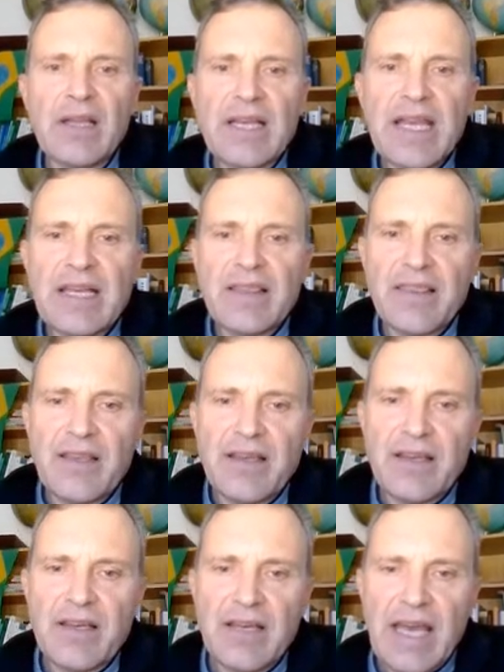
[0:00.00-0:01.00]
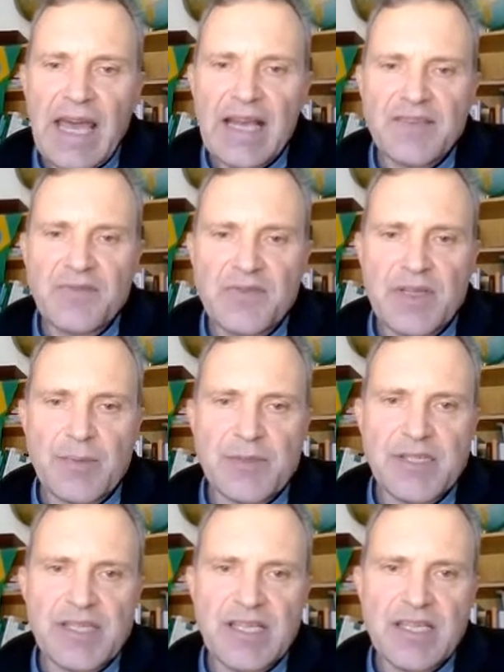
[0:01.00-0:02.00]
get the active
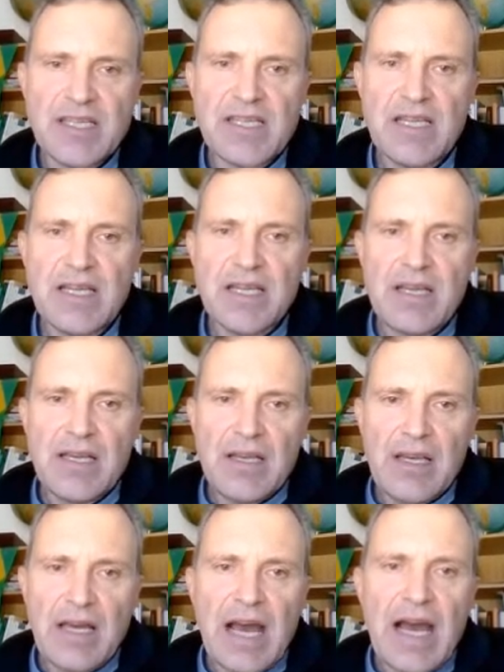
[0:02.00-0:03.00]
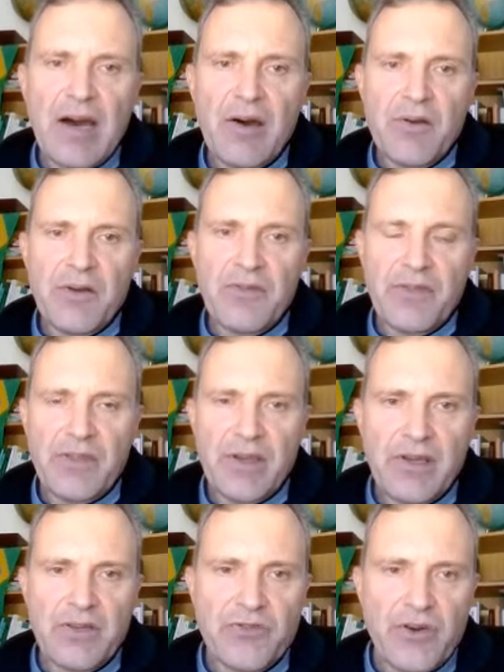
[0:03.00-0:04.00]
substances out of
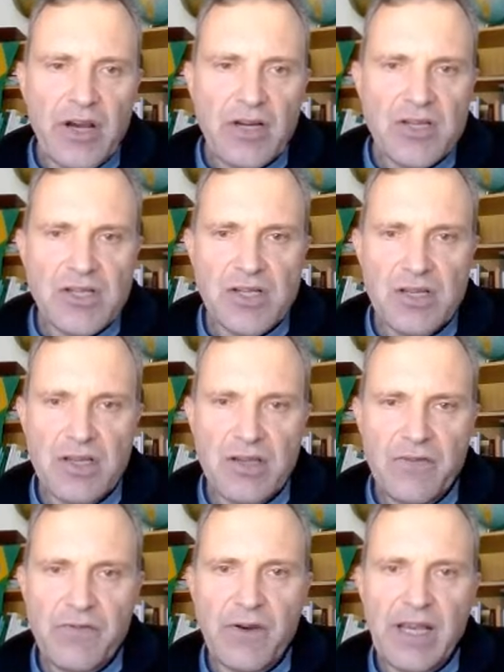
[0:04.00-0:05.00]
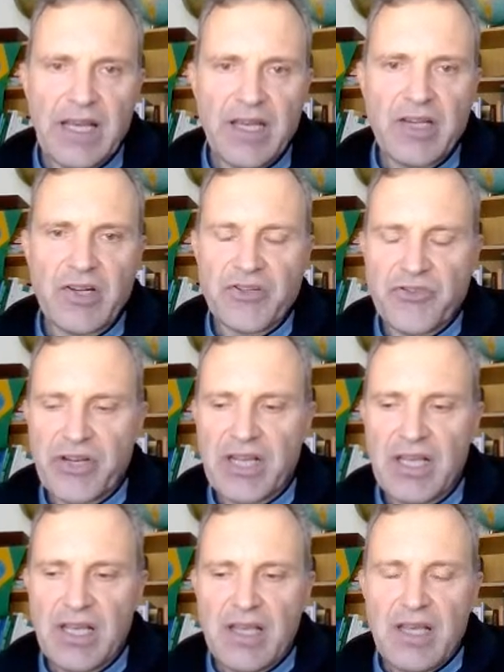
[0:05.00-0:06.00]
the drugs for any country,
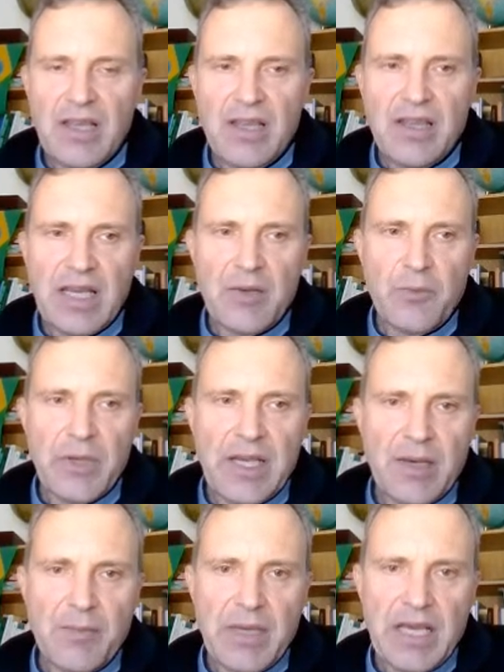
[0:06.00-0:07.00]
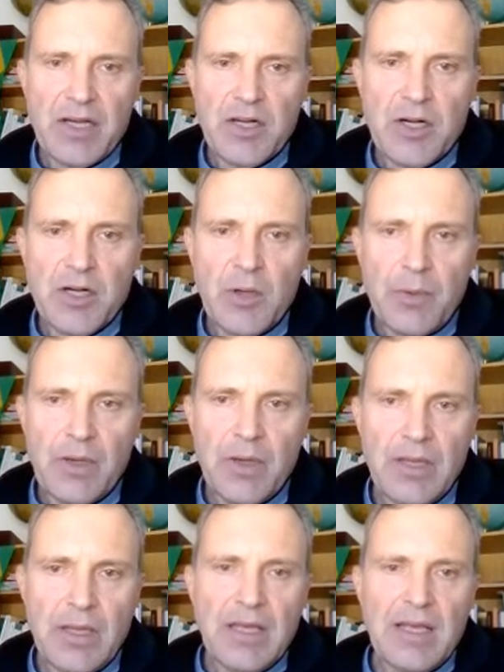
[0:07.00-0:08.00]
then we can make a
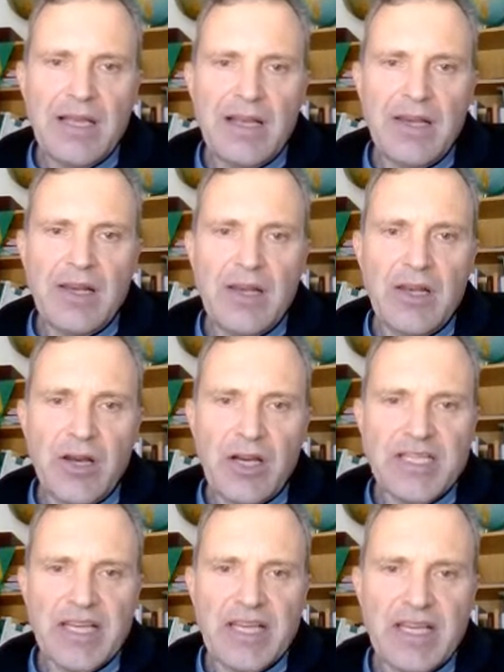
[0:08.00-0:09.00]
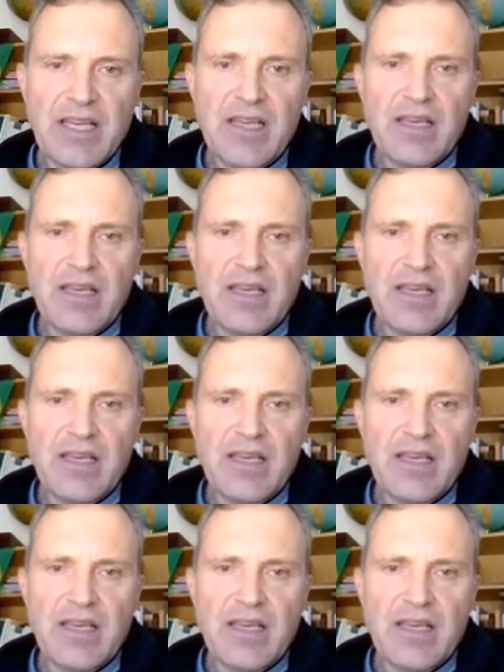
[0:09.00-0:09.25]
global logic,